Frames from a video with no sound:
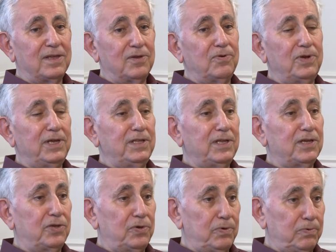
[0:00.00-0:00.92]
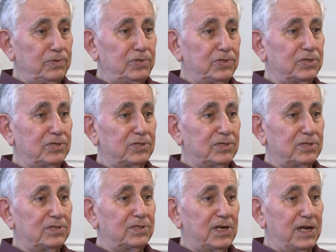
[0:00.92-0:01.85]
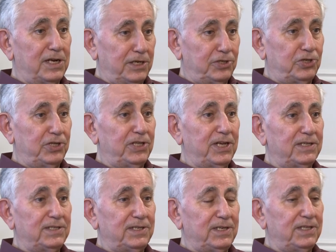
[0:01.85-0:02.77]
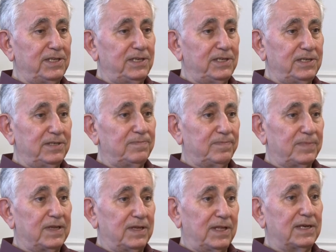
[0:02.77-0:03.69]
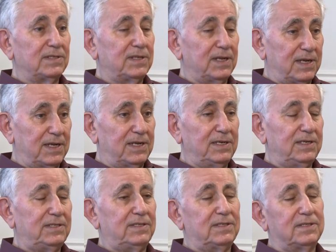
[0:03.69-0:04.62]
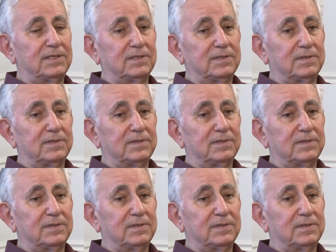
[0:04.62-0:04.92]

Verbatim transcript: You need a huge energy density. It has the highest.